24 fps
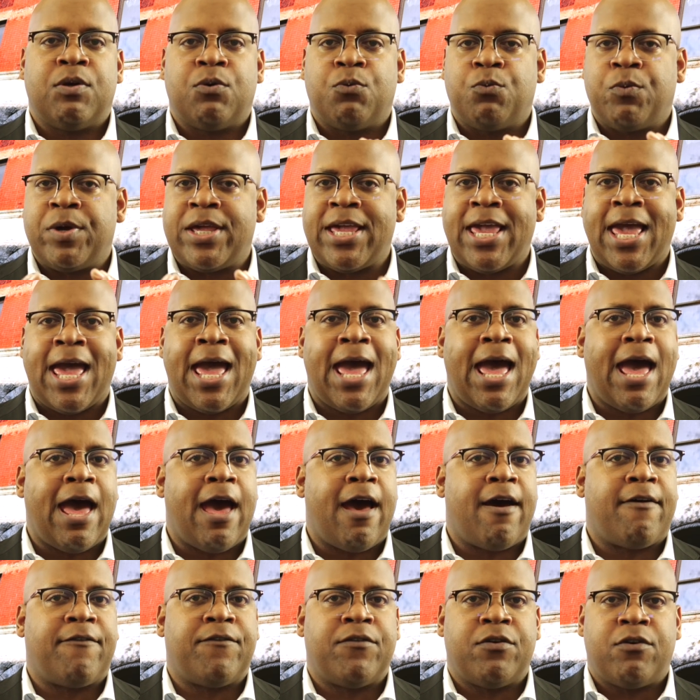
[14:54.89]
we
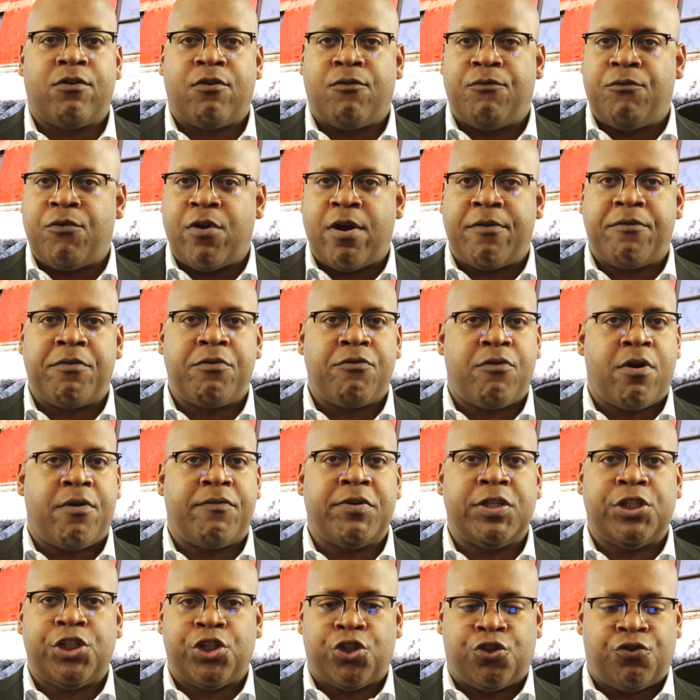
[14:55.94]
have very,
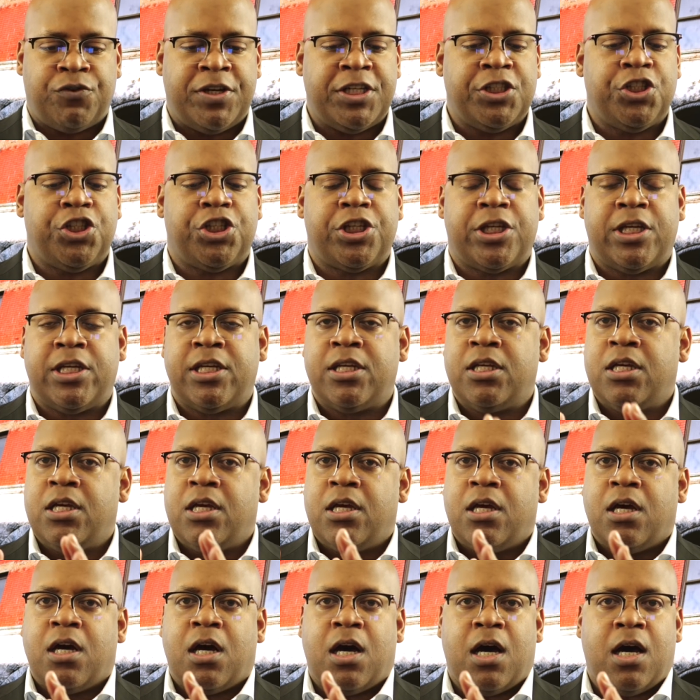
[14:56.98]
very stringent
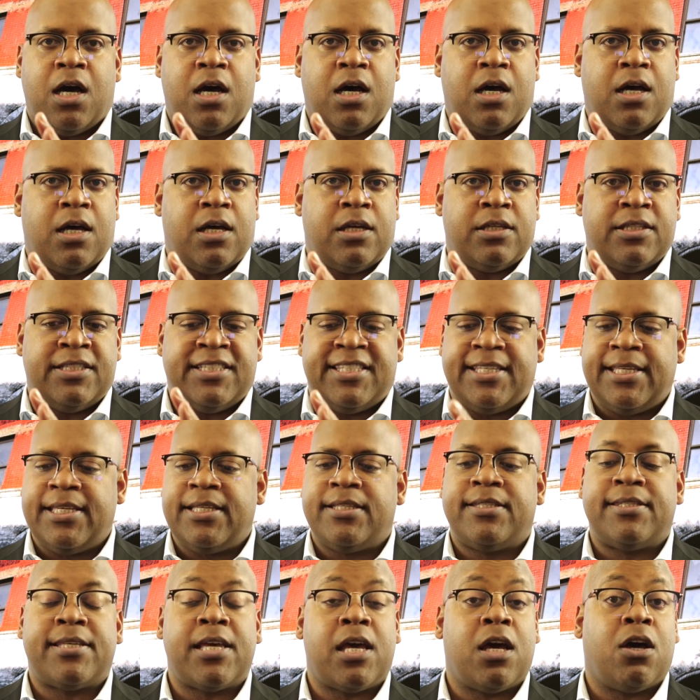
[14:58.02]

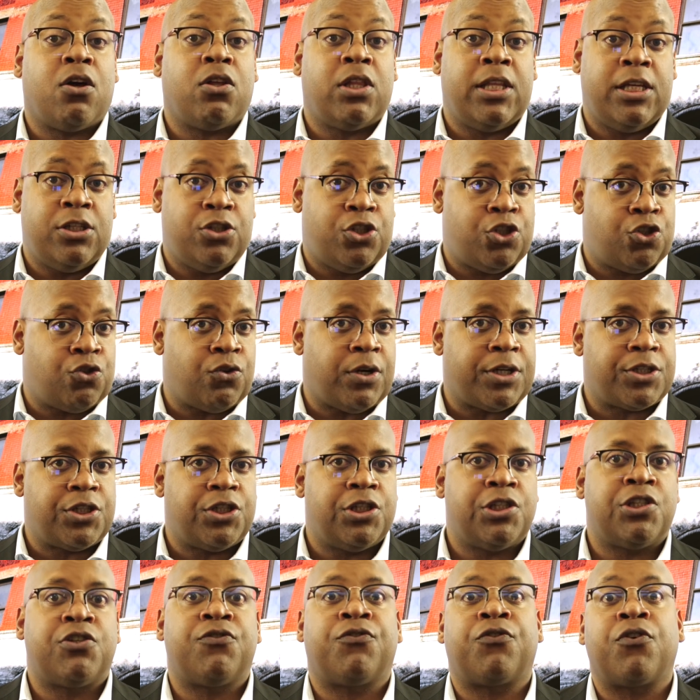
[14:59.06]
detailed
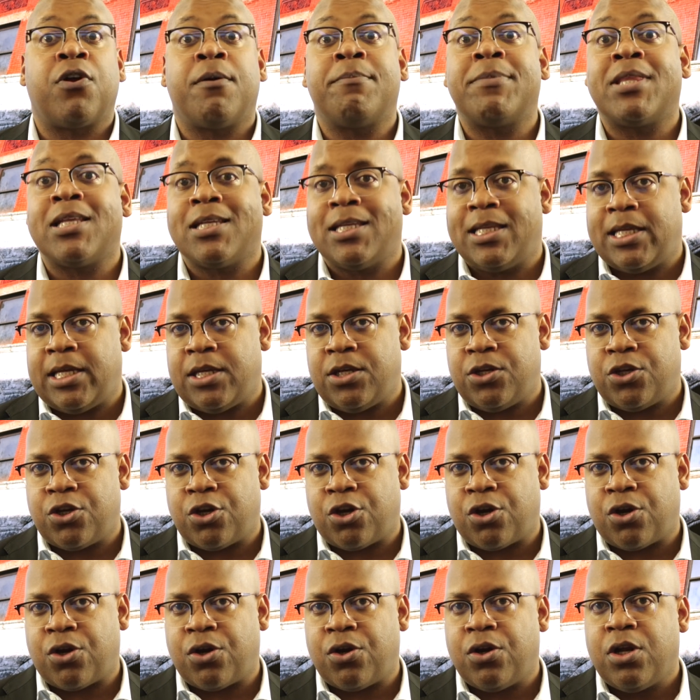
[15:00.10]
instructions from the
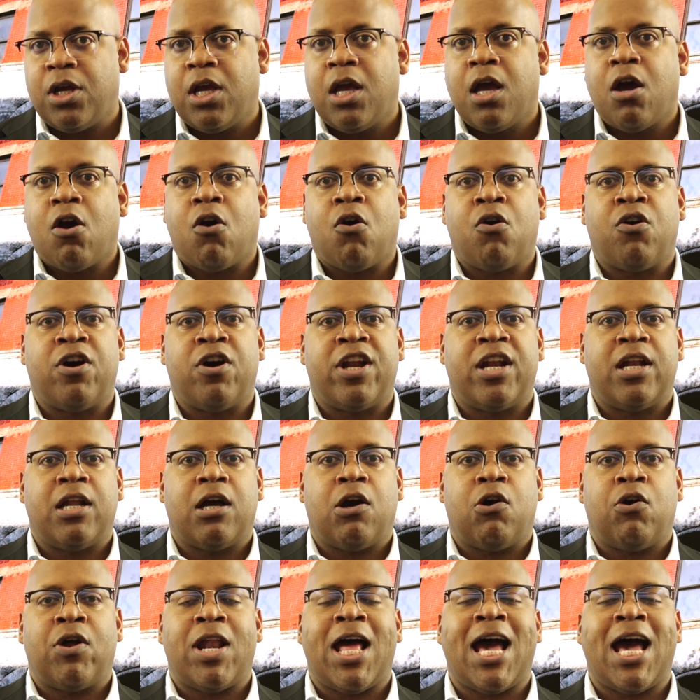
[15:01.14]
lender on